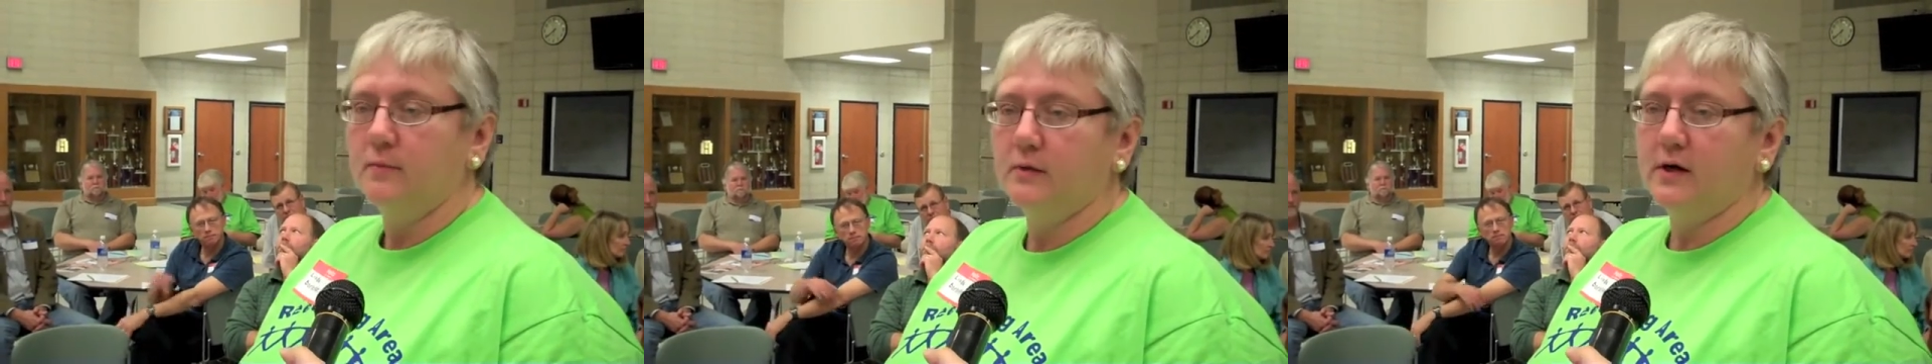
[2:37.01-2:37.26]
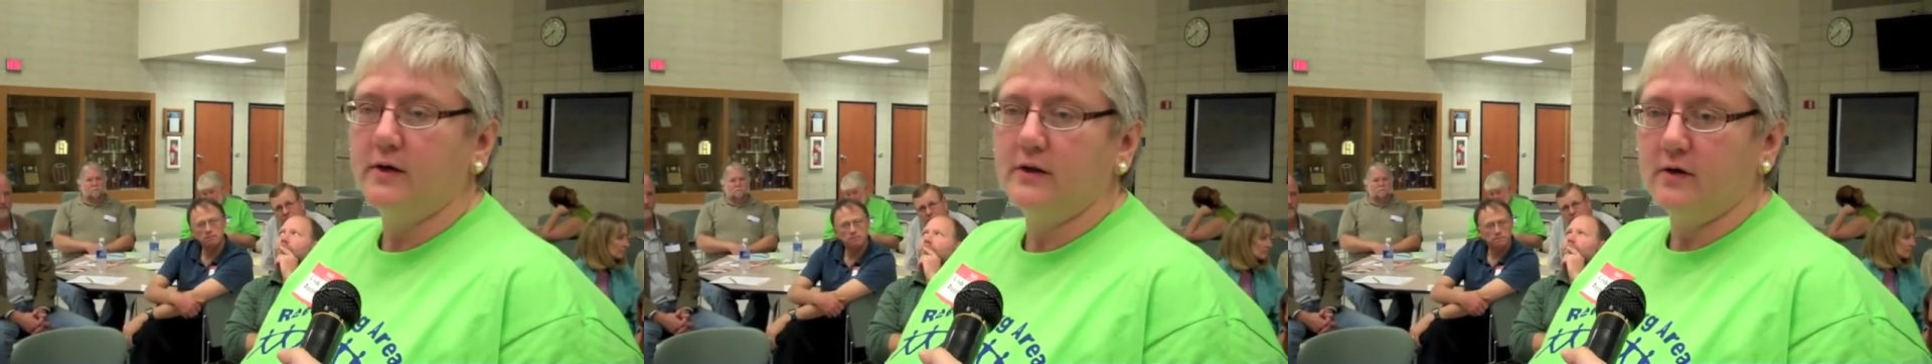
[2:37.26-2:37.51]

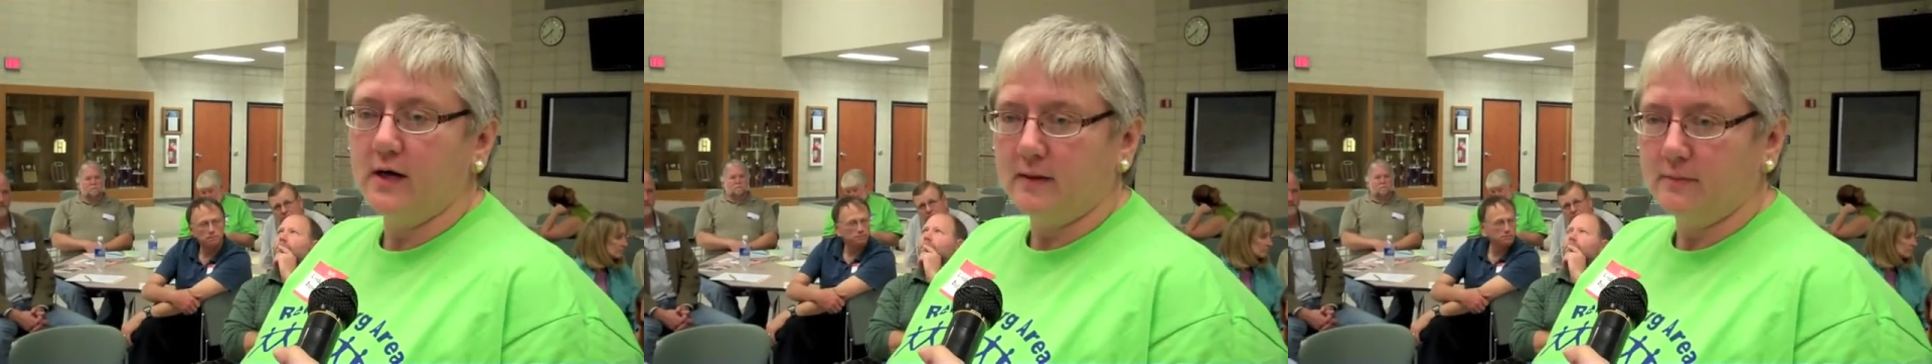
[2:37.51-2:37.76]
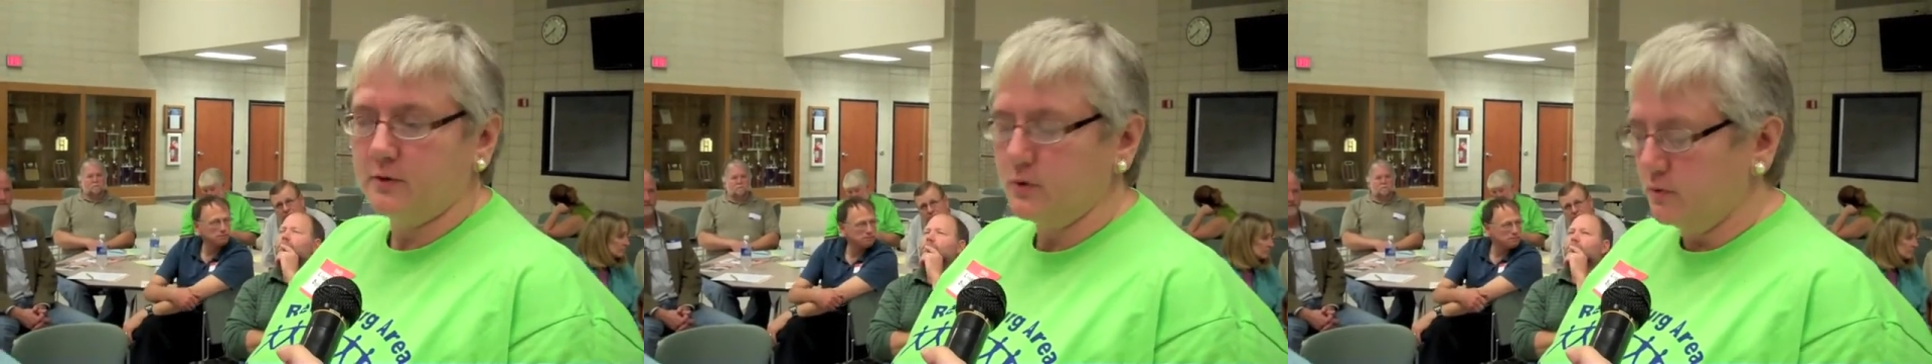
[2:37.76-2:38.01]
broaden their
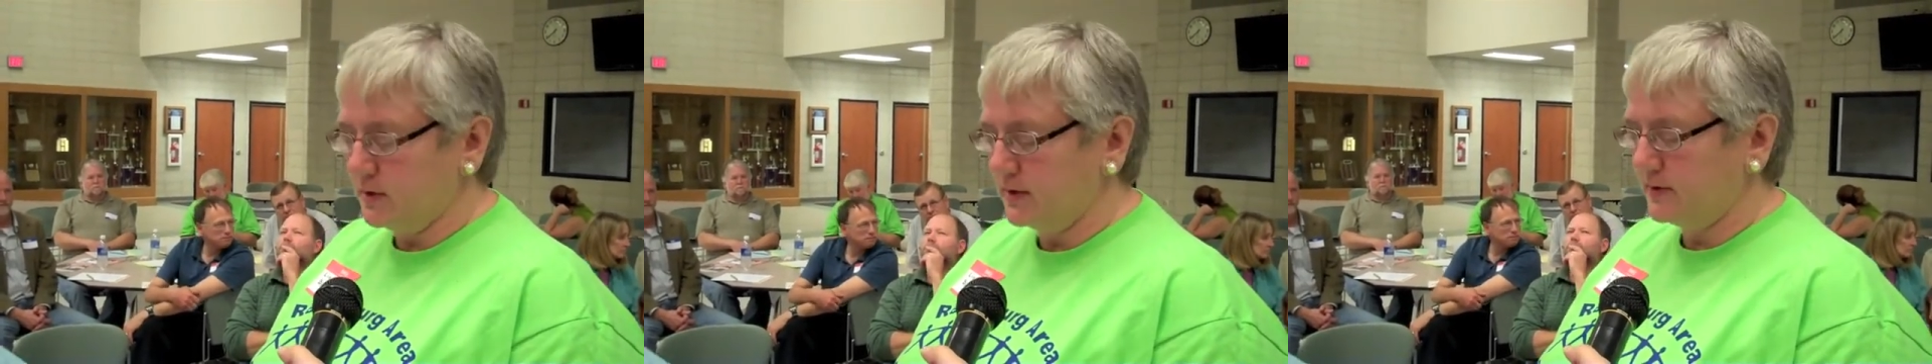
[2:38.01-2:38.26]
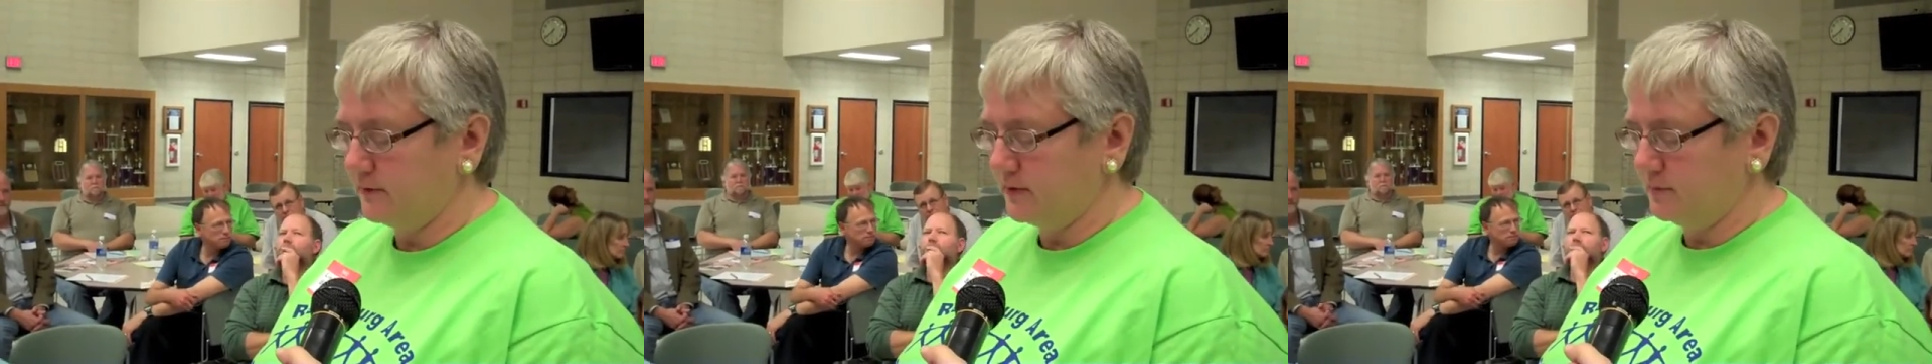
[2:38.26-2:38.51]

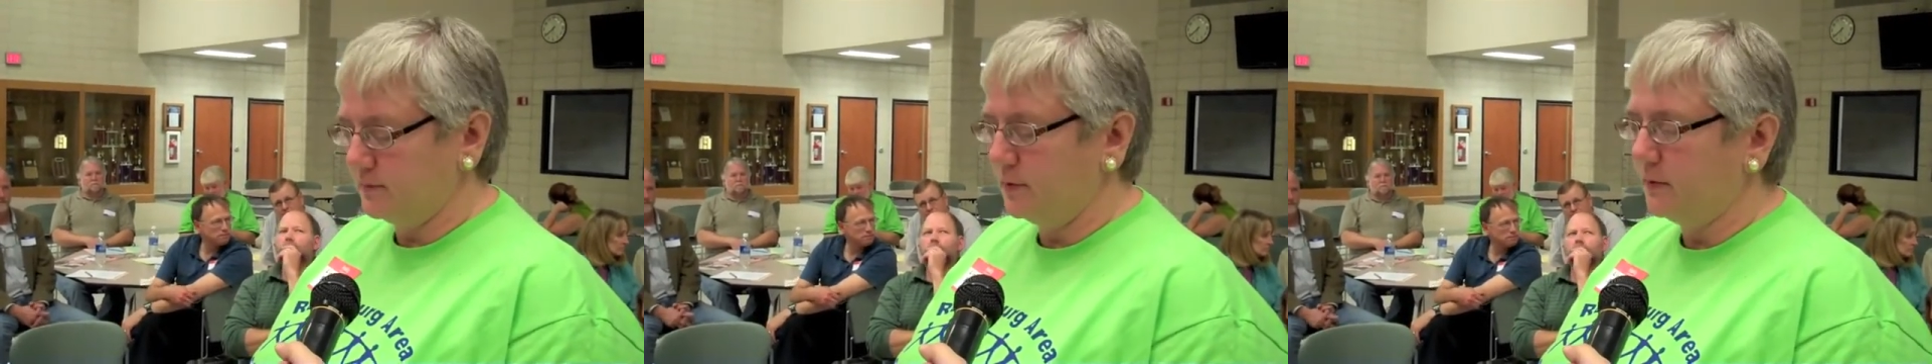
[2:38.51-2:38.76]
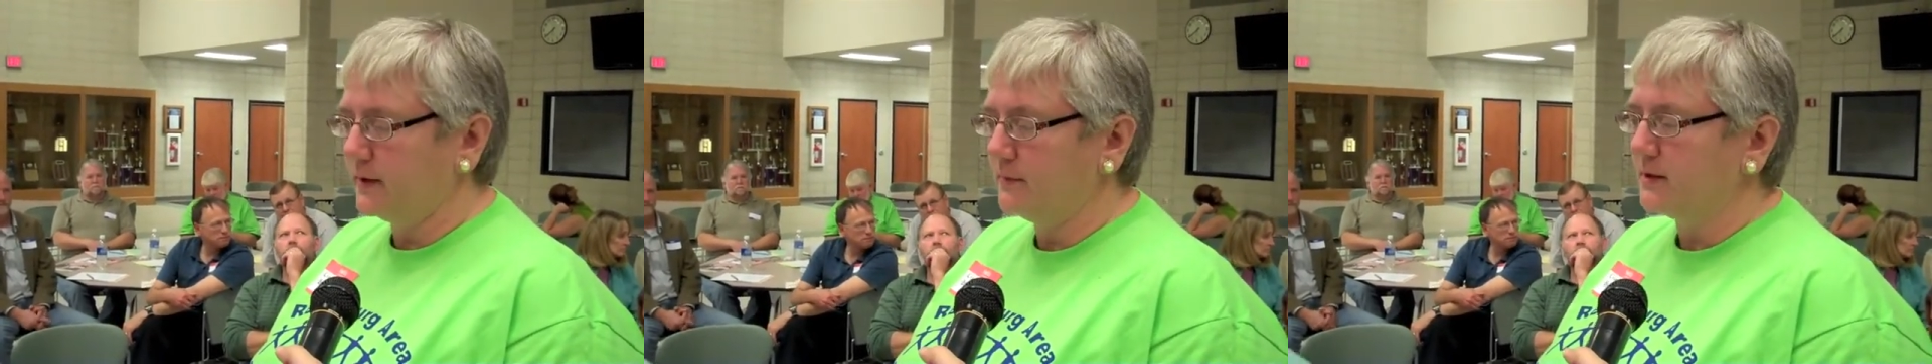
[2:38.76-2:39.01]
opportunities for
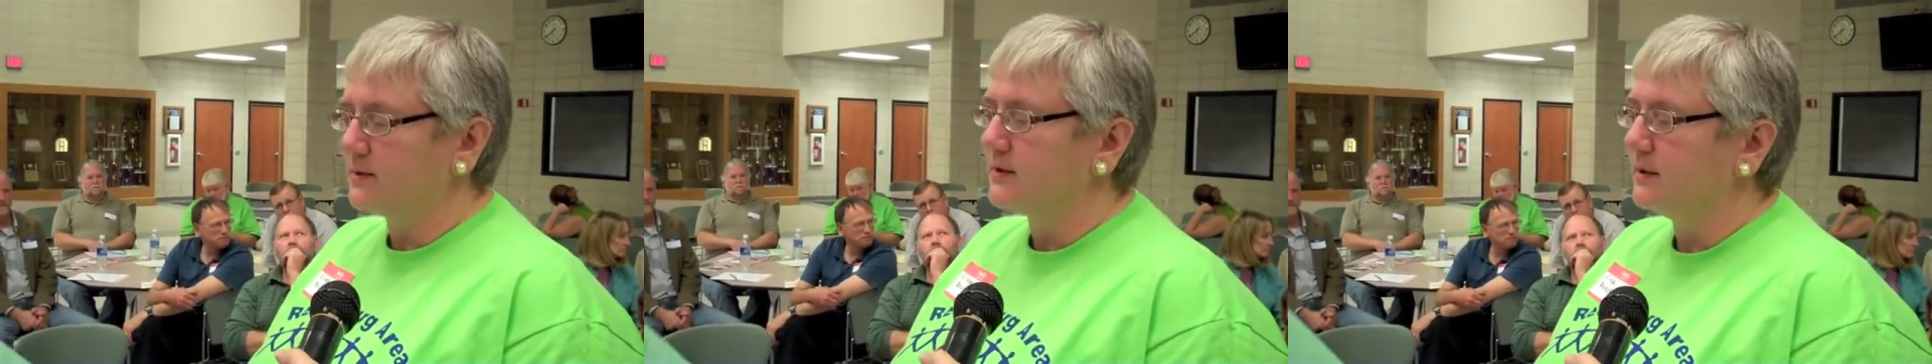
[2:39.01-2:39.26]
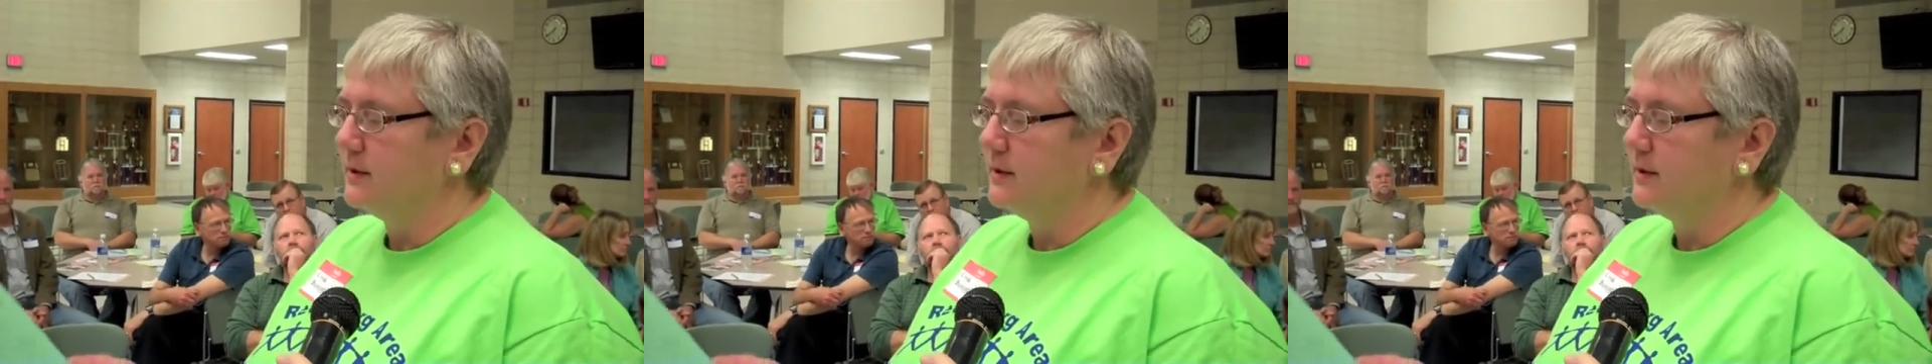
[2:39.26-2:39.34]
employment.